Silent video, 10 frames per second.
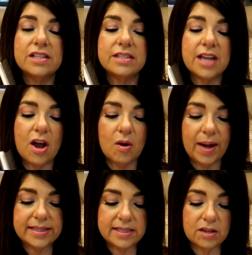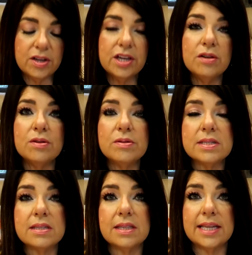So I still
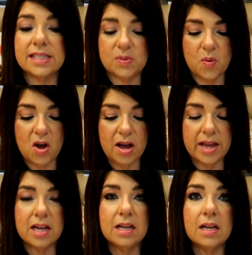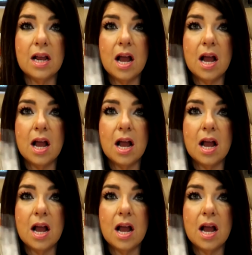use this one,